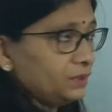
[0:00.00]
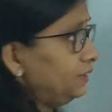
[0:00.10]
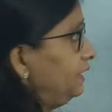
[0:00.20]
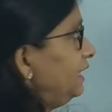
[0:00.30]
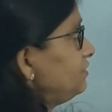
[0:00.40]

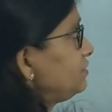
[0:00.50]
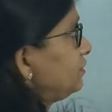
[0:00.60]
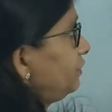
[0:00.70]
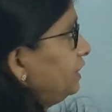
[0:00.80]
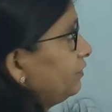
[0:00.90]
these
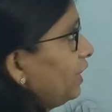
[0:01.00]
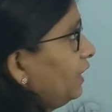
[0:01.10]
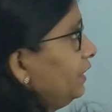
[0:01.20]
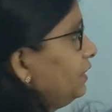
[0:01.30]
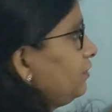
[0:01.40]
3,
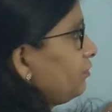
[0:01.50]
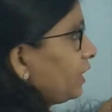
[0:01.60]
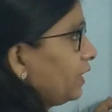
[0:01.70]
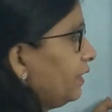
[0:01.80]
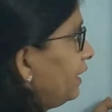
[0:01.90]
runner,
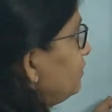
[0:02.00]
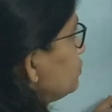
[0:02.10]
sucker and